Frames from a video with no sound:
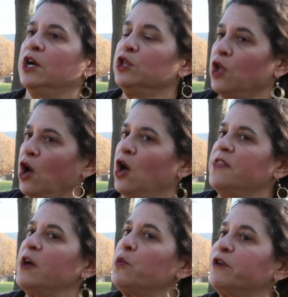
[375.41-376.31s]
a law
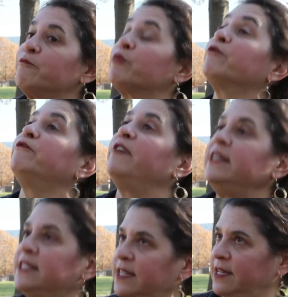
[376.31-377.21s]
that would have
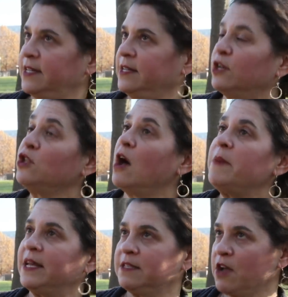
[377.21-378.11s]
prevented, a law
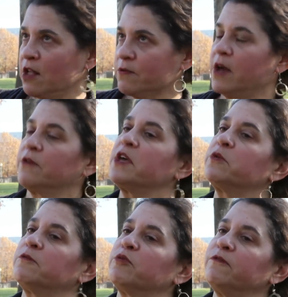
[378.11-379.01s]
passed in Colorado that
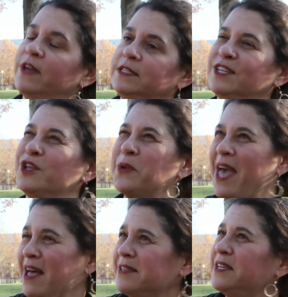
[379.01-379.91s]
would have prevented
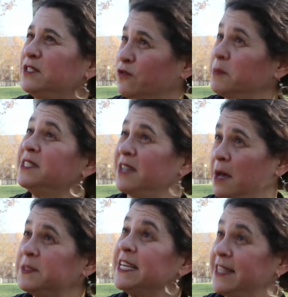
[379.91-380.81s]
localities from
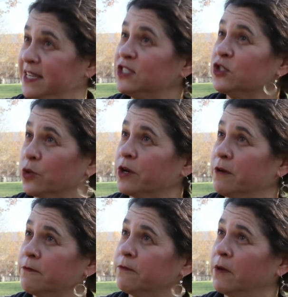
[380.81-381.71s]
adopting this sort
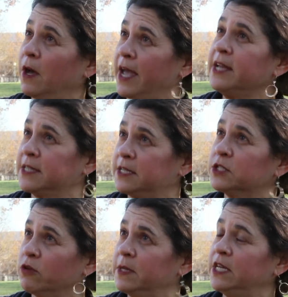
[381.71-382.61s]
of uh,
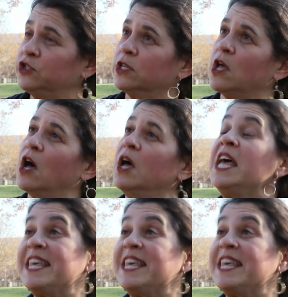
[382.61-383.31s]
anti-discrimination law.